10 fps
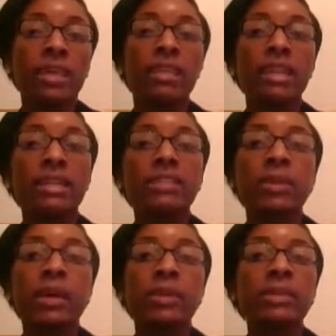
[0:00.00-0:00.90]
The next
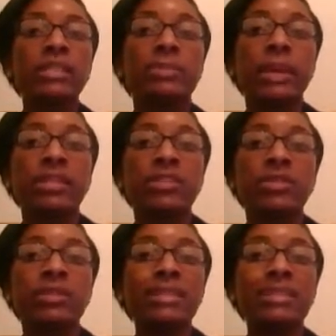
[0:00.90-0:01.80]
model is Betty
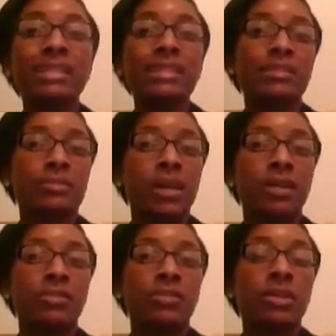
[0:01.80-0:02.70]
Newman's system
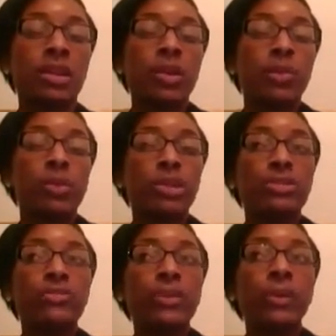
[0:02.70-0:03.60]
model,
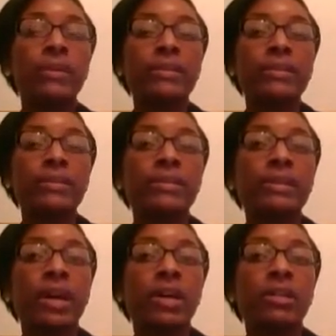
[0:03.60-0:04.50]
which
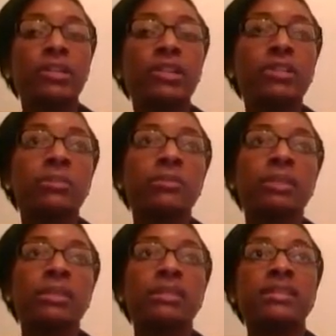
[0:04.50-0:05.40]
focuses on human
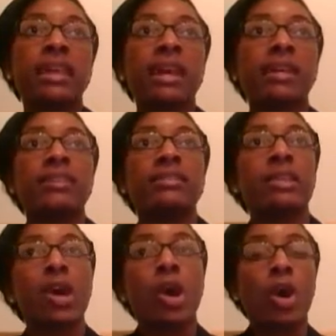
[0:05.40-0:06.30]
beings
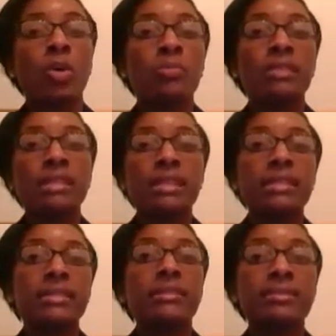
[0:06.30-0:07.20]
as open
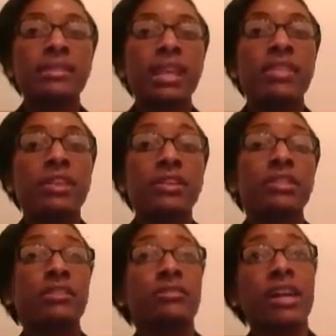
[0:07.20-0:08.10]
systems and their
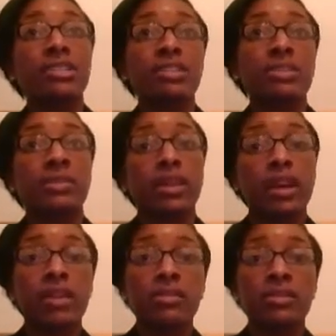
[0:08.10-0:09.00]
interactions with
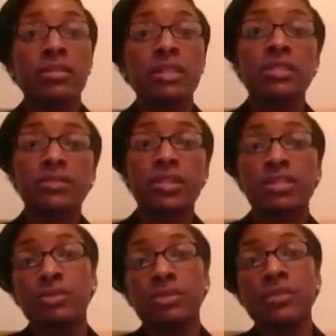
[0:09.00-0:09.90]
other
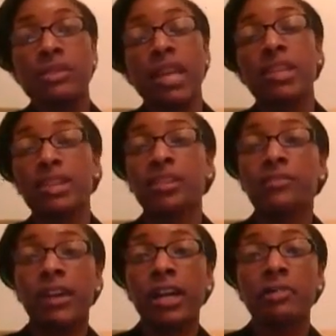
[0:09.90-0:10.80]
individuals and their
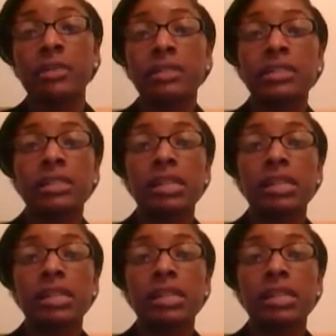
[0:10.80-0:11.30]
environment.